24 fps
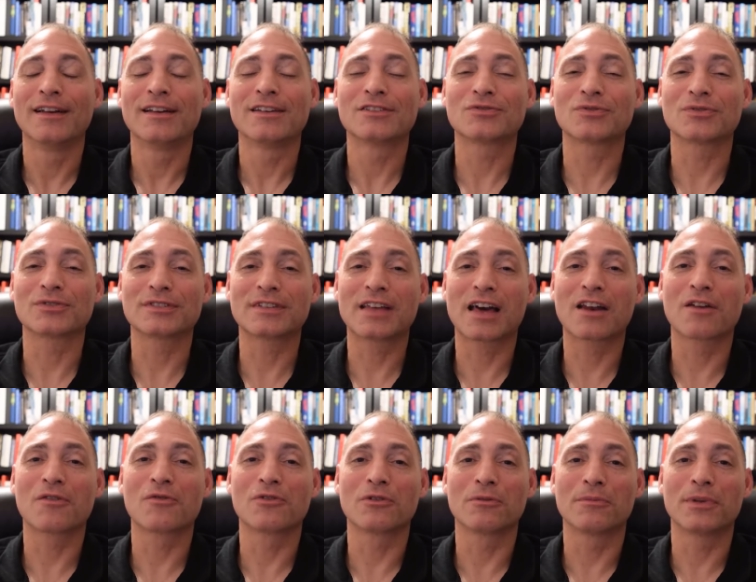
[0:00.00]
So it's not
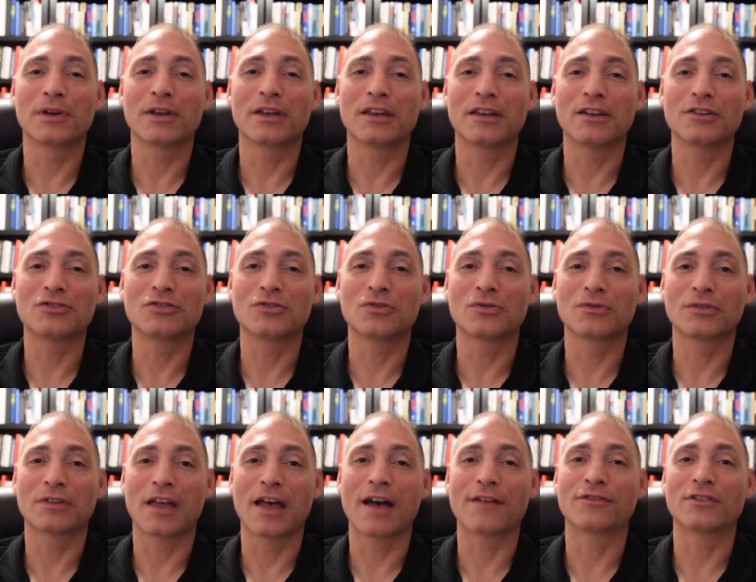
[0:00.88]
a real big issue
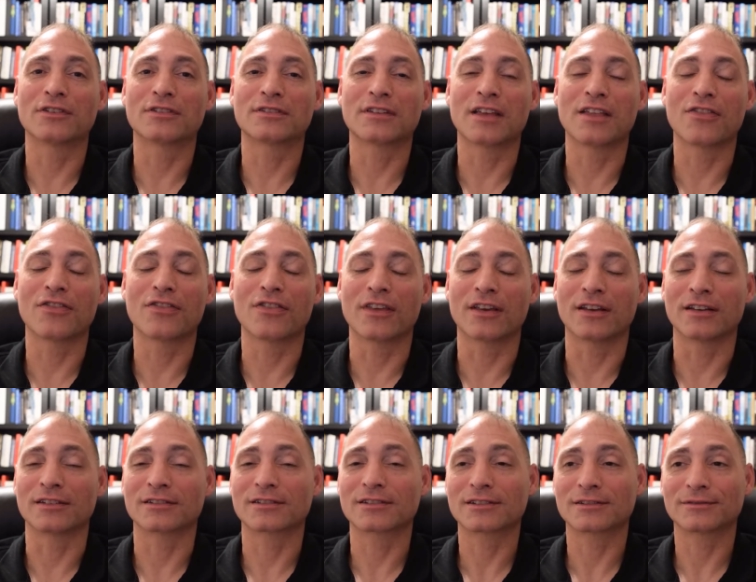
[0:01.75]
to have to send
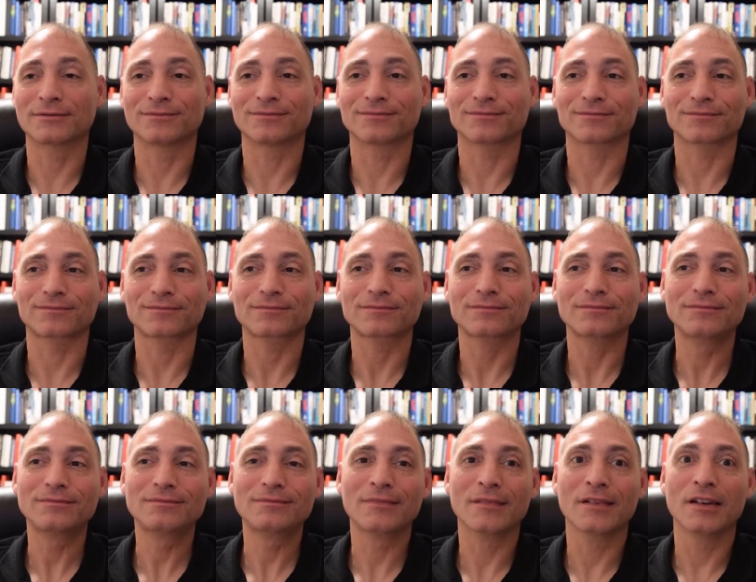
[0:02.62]
things,
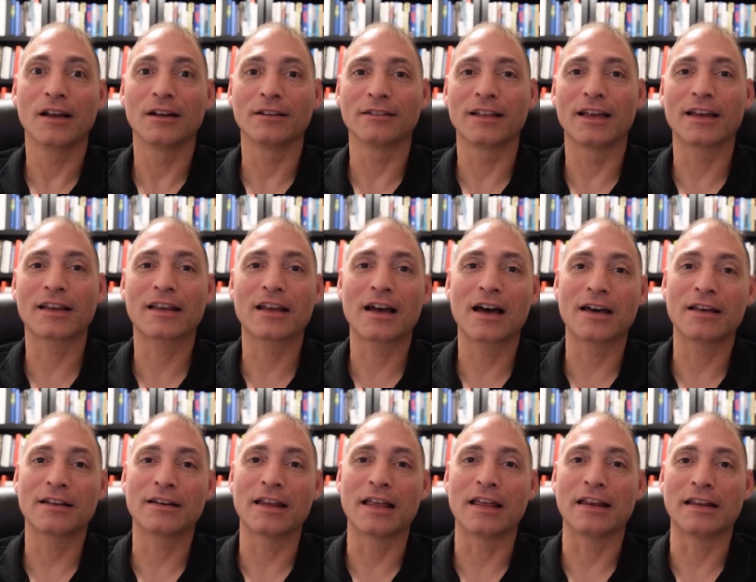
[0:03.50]
unlike
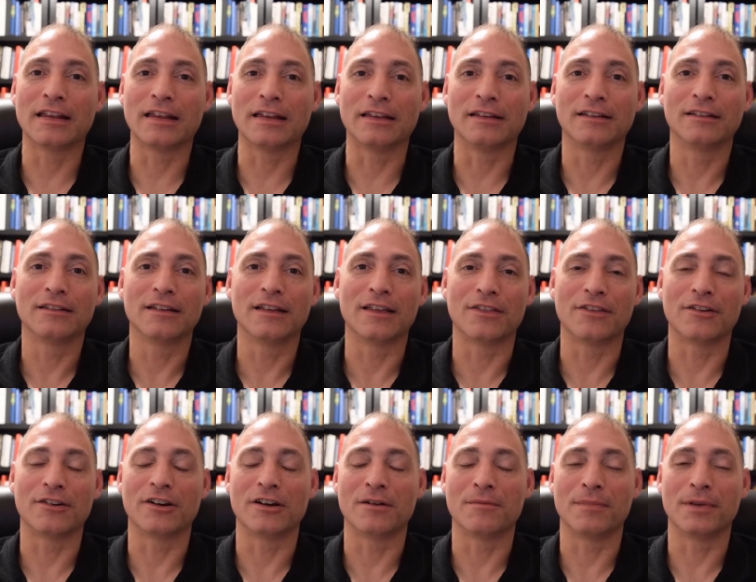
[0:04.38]
on any
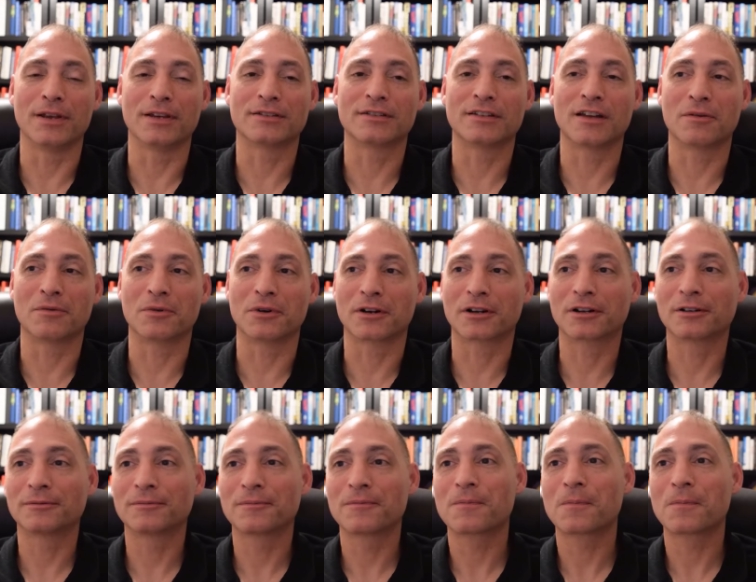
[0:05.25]
Ethereum-based network.